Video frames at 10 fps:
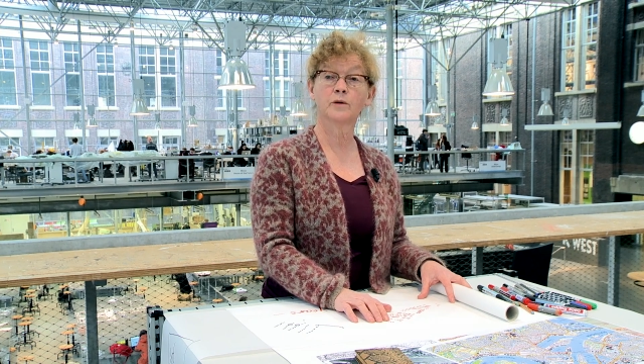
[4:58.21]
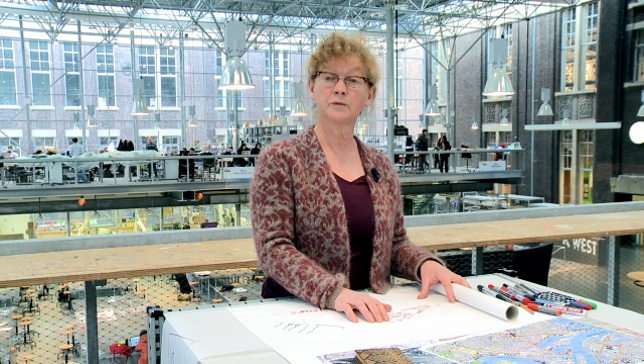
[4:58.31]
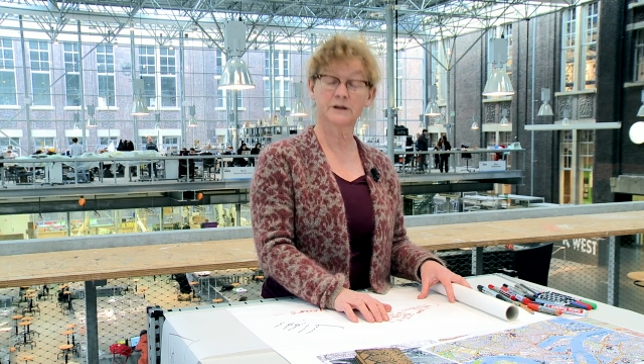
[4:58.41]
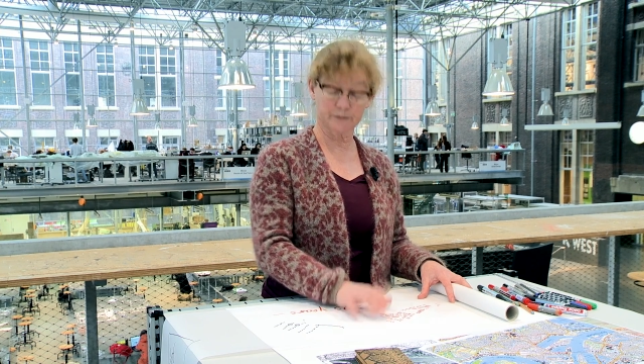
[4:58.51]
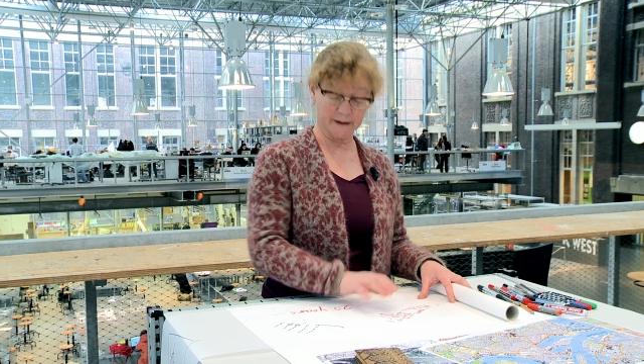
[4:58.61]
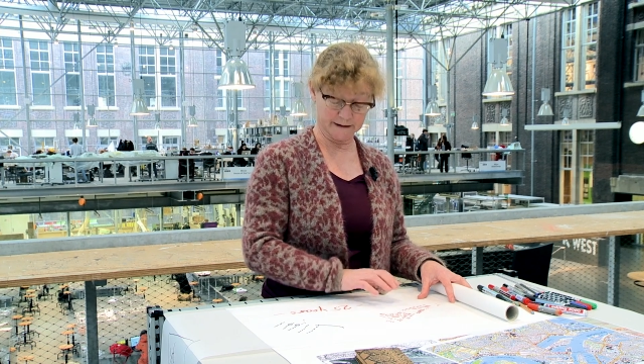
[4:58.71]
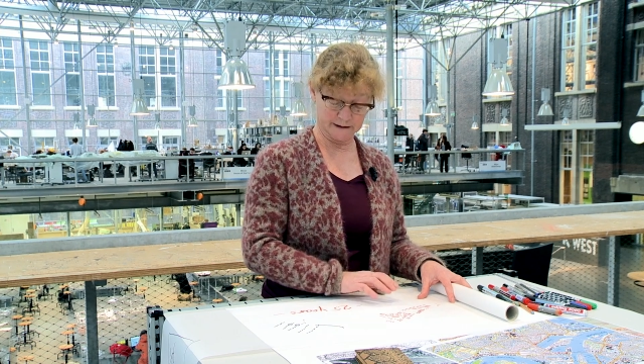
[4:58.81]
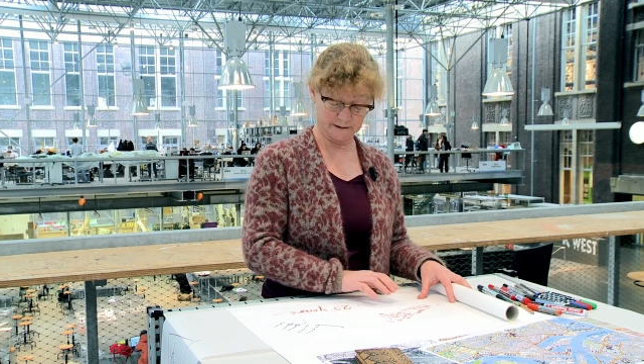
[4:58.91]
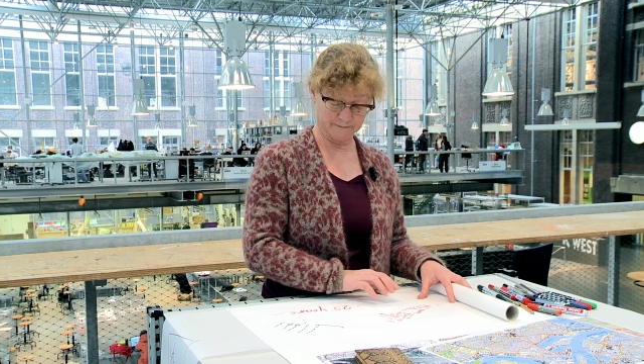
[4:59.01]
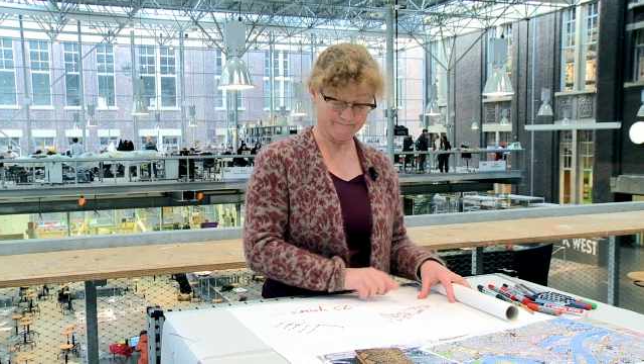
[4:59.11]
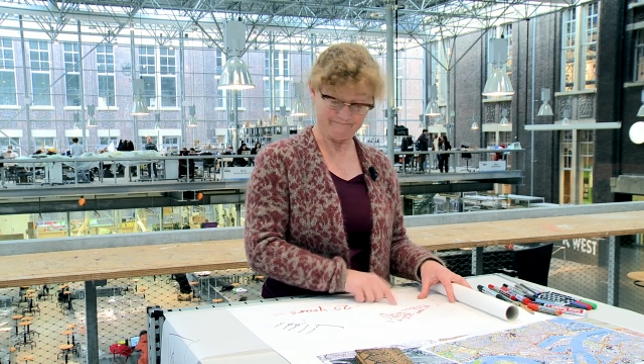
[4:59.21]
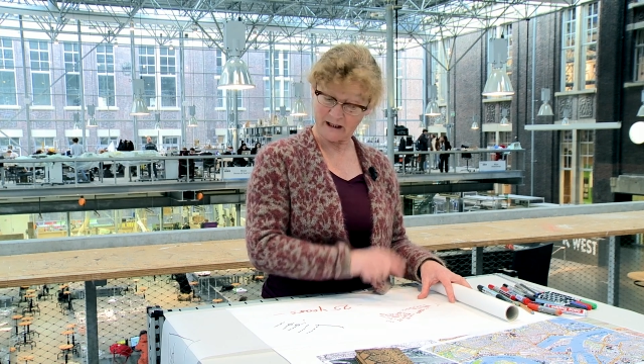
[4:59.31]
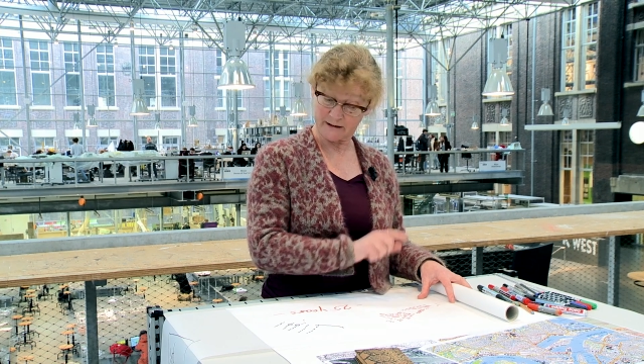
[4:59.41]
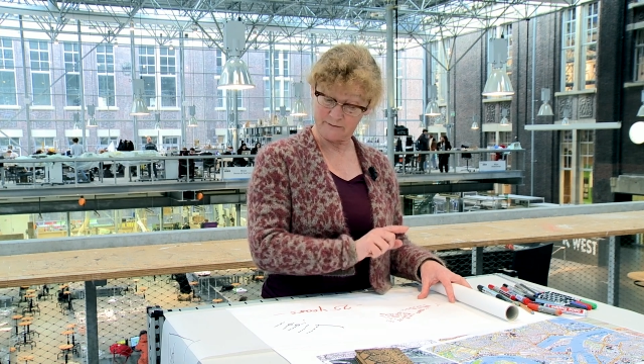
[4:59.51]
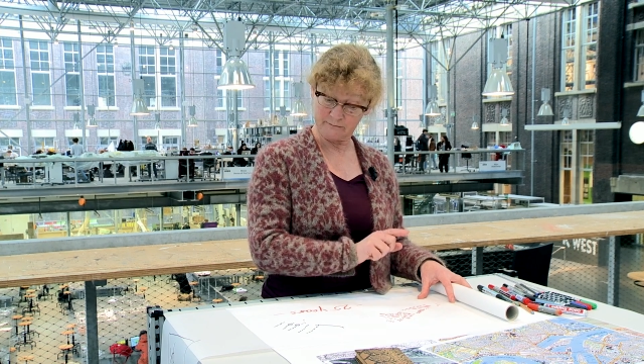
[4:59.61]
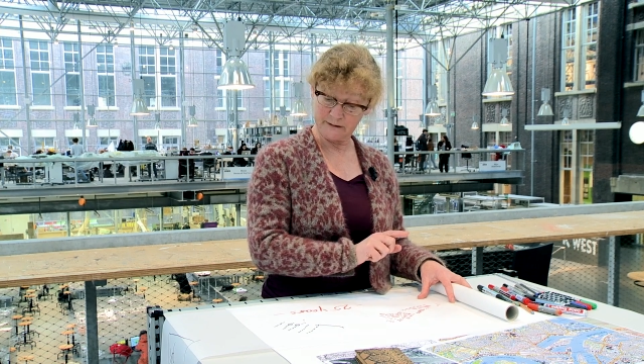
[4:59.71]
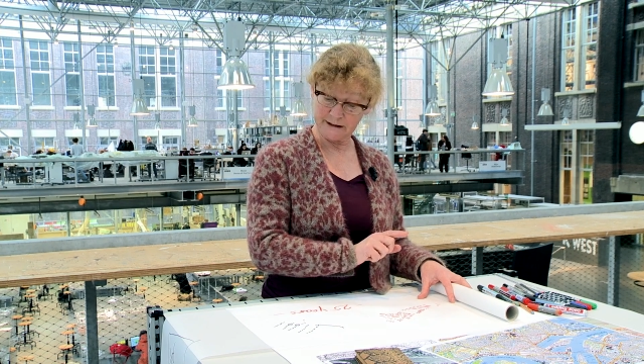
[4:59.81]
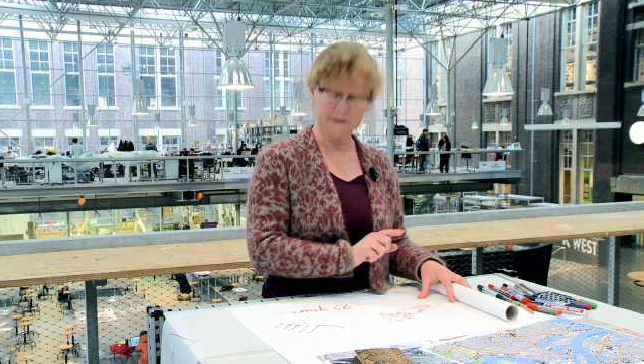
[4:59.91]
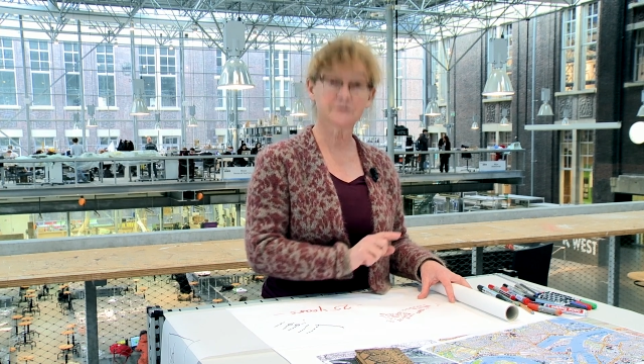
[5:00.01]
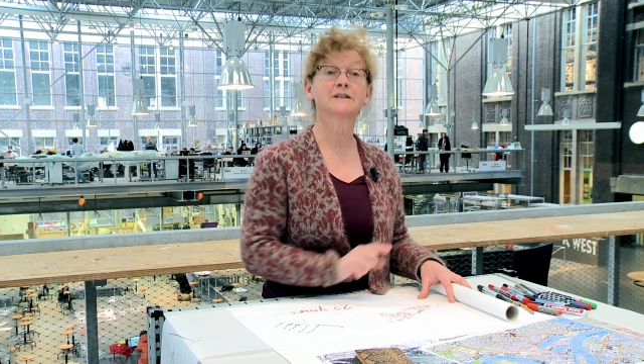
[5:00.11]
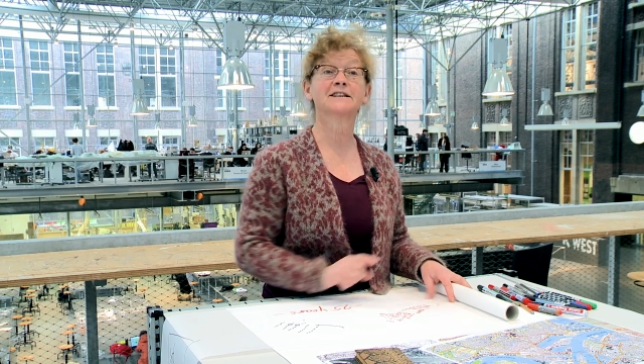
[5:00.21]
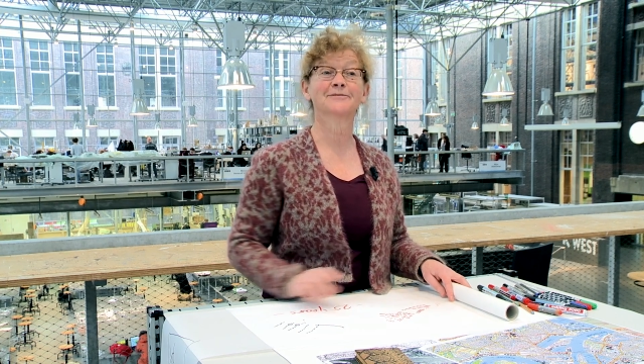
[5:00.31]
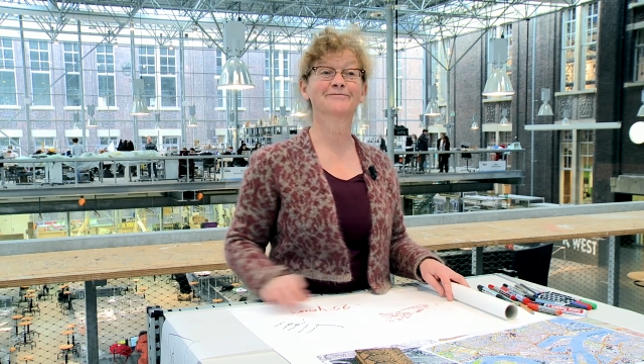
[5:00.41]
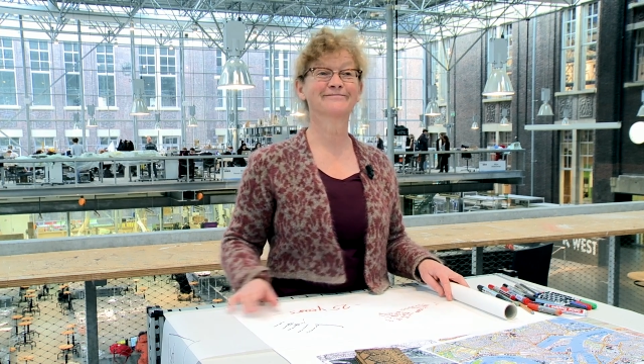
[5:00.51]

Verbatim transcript: public space. Interesting.